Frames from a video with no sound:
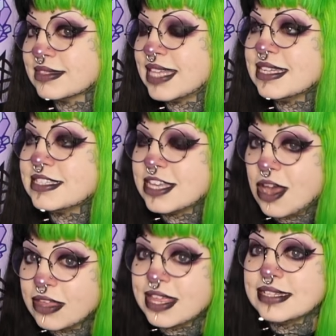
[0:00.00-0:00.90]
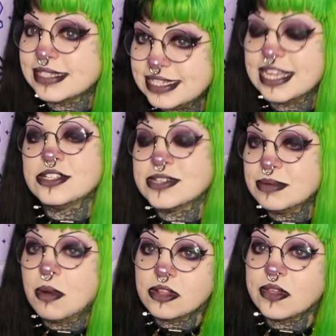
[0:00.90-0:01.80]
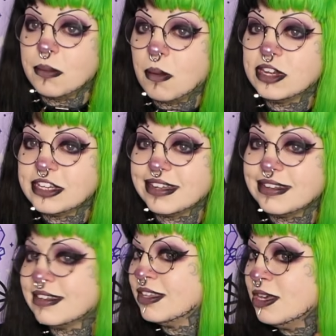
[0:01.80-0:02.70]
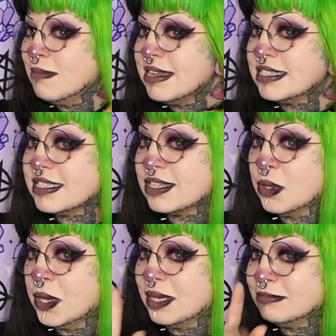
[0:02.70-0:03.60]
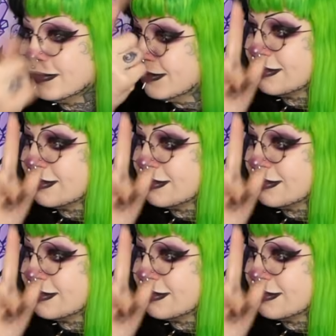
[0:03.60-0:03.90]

That's literally what I wanted. You may disagree,